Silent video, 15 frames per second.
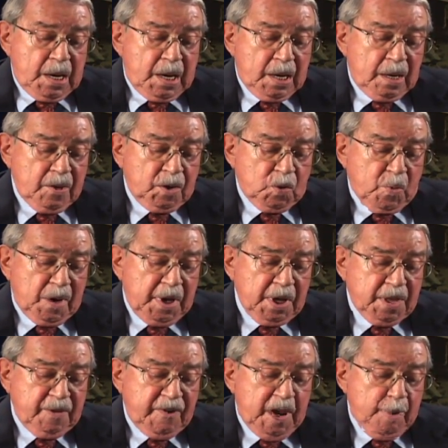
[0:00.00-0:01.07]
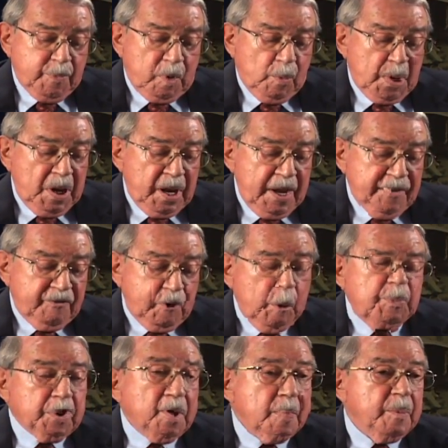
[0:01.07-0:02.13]
And on the 20th of April, we left for
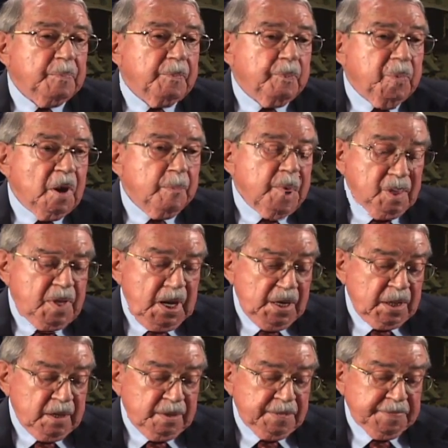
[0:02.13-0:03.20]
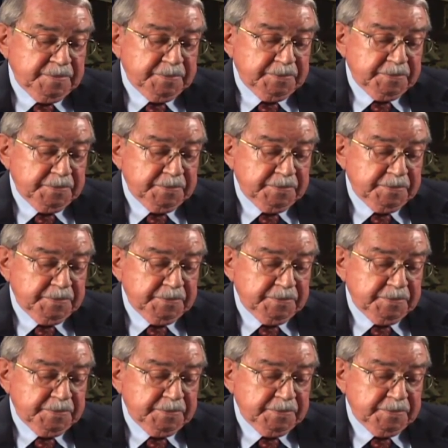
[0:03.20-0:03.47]
Plymouth, Plymouth, England.